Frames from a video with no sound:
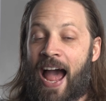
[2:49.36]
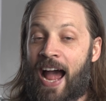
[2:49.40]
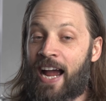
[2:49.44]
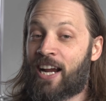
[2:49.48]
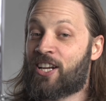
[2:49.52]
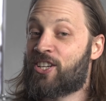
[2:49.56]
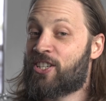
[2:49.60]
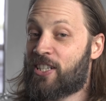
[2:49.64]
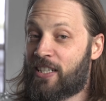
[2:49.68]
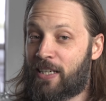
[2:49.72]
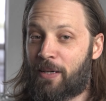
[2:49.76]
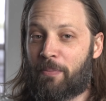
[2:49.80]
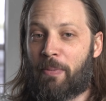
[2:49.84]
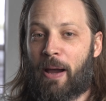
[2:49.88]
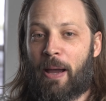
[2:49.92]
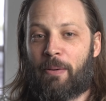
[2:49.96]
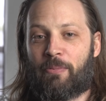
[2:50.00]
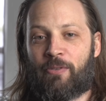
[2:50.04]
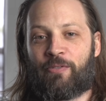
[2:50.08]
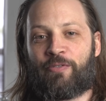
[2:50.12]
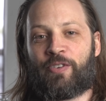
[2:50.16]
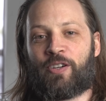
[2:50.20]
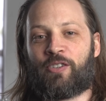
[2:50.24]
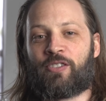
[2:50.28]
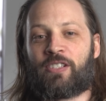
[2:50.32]
actually a
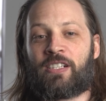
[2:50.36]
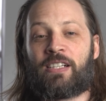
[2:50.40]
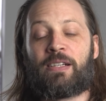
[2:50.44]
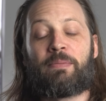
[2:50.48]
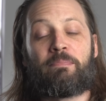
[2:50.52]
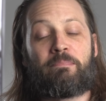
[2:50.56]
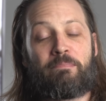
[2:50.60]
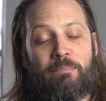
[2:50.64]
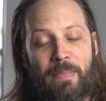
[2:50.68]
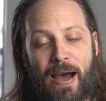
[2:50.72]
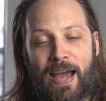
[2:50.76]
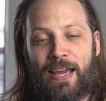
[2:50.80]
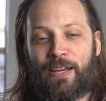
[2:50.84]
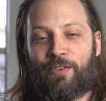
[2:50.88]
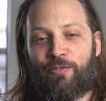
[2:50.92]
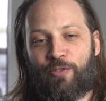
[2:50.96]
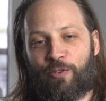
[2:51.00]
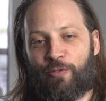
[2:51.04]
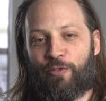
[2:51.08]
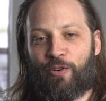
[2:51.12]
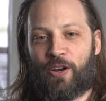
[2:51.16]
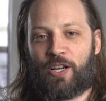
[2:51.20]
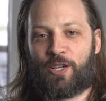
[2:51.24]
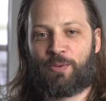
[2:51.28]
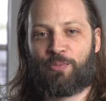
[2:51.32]
paper filter made for
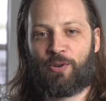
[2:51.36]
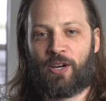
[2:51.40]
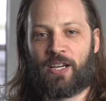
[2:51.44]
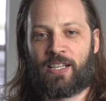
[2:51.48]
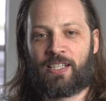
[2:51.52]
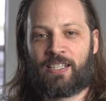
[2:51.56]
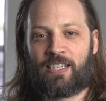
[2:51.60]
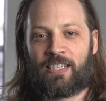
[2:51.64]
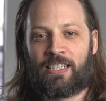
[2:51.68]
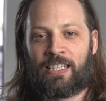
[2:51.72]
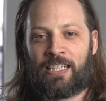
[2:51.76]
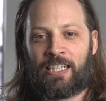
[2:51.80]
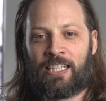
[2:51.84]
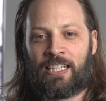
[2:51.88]
French press.